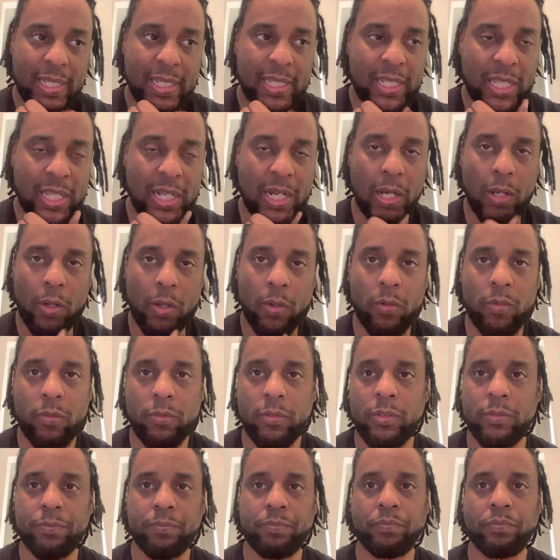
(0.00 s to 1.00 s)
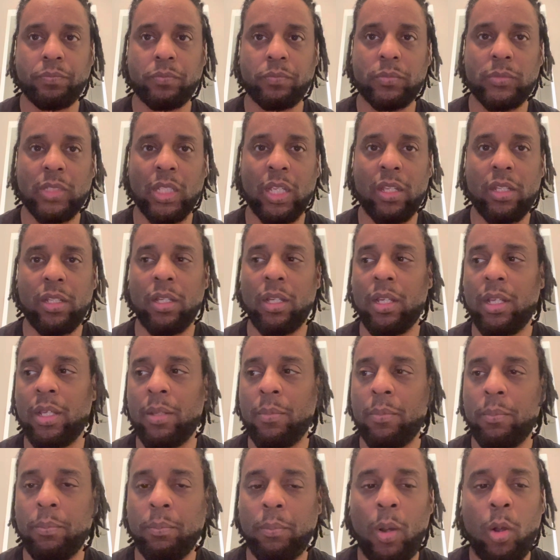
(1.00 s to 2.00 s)
You know,
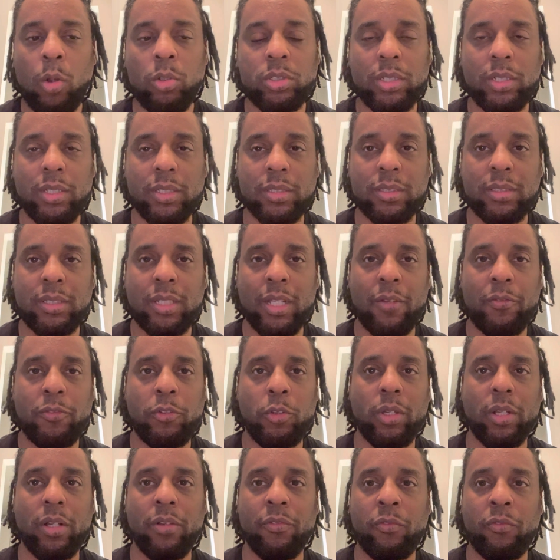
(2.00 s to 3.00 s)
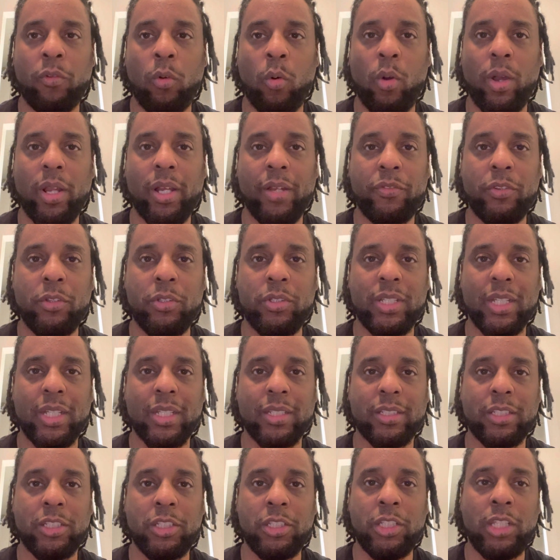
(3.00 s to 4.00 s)
most of the stuff you can avoid if you
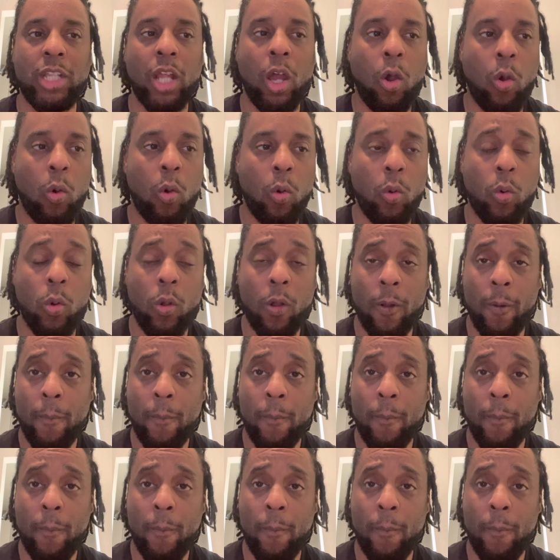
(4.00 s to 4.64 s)
just know